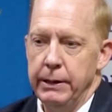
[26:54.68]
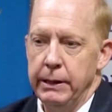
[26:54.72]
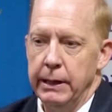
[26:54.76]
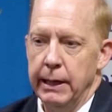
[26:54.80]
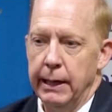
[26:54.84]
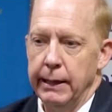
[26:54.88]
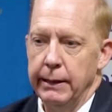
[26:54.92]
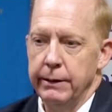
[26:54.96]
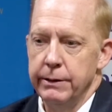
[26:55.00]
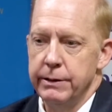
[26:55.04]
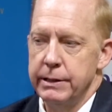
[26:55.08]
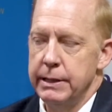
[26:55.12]
the
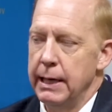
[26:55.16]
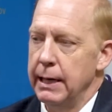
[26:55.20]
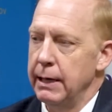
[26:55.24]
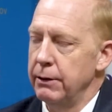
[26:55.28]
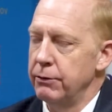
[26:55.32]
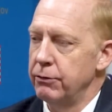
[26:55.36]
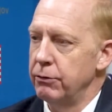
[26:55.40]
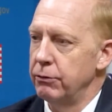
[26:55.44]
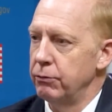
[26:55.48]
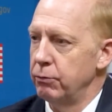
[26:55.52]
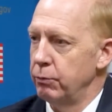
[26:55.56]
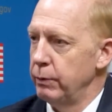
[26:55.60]
United
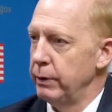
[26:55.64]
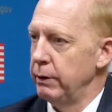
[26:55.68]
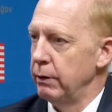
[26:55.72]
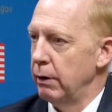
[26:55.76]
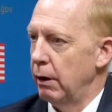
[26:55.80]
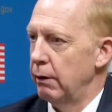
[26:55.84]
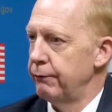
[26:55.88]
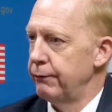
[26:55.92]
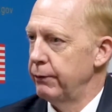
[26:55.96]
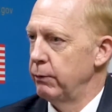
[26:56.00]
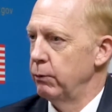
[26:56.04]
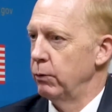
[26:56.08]
States is we
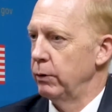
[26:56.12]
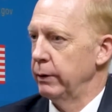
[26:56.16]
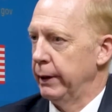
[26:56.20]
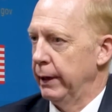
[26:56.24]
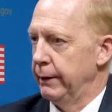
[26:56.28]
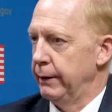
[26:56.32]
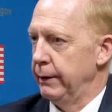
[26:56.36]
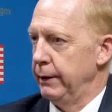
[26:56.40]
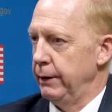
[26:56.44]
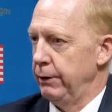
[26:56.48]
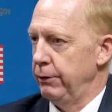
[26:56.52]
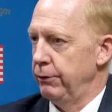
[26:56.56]
often will
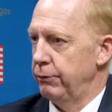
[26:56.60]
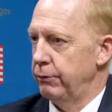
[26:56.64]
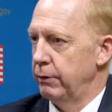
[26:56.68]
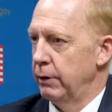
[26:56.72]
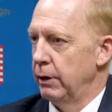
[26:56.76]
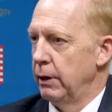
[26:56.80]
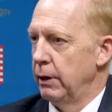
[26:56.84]
get these